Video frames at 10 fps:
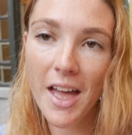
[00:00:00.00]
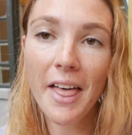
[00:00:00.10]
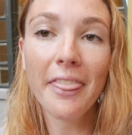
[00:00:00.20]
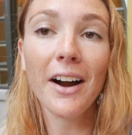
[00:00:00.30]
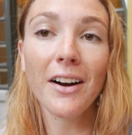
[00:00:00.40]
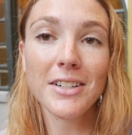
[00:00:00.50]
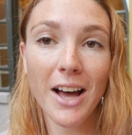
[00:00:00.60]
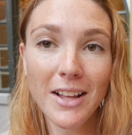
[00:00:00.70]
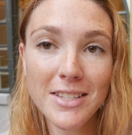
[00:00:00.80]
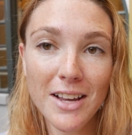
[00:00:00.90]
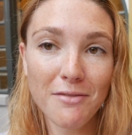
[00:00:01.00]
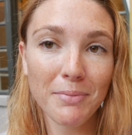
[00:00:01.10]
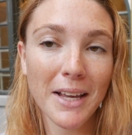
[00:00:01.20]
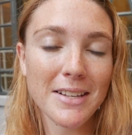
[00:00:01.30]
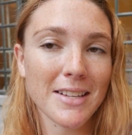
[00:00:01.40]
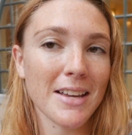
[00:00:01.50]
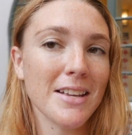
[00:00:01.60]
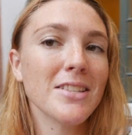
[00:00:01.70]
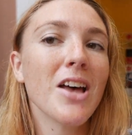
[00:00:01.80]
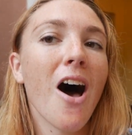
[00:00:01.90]
There are tons of
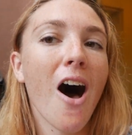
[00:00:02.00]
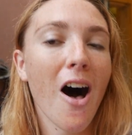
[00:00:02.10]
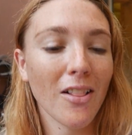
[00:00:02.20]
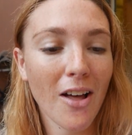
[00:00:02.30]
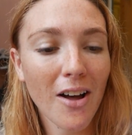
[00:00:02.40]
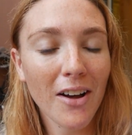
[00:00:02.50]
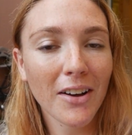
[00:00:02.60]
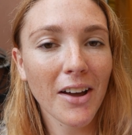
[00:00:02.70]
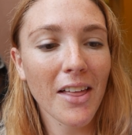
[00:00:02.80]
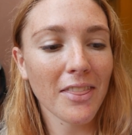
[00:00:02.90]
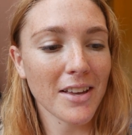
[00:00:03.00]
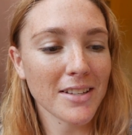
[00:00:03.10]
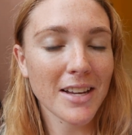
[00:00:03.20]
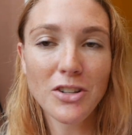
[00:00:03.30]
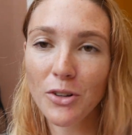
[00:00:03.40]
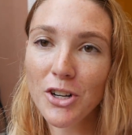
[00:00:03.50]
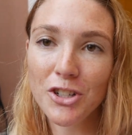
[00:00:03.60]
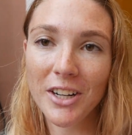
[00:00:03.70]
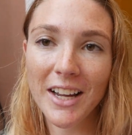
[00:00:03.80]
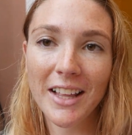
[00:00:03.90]
places along the St. George
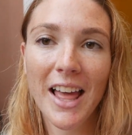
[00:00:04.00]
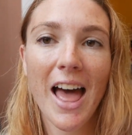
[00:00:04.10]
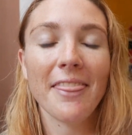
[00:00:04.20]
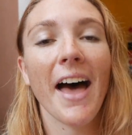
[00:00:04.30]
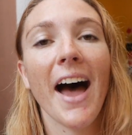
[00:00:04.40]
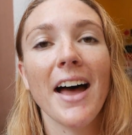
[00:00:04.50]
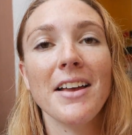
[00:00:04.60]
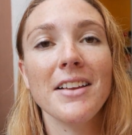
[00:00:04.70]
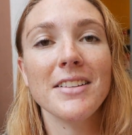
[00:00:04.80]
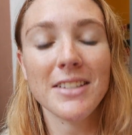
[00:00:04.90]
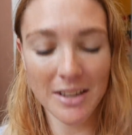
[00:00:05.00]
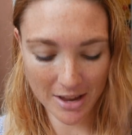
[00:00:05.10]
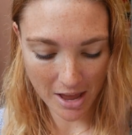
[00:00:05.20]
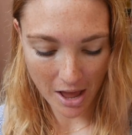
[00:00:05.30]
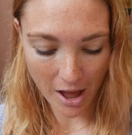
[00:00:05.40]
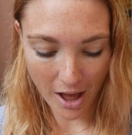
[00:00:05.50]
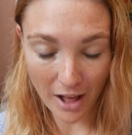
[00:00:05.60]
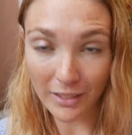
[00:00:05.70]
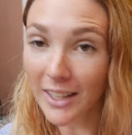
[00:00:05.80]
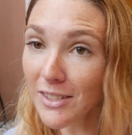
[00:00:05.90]
Street that has
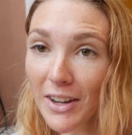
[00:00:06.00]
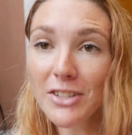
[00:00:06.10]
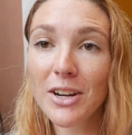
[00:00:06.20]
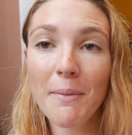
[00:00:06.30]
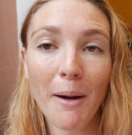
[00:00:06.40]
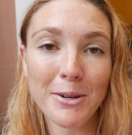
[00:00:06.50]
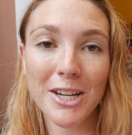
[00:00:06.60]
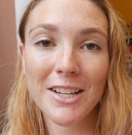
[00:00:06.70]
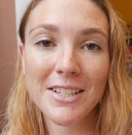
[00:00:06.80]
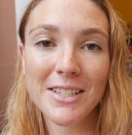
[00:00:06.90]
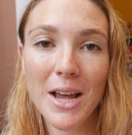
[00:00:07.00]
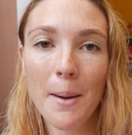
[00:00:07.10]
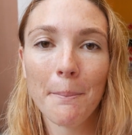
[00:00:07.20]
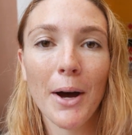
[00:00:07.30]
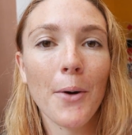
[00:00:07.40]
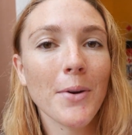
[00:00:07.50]
lots of ice cream options, but we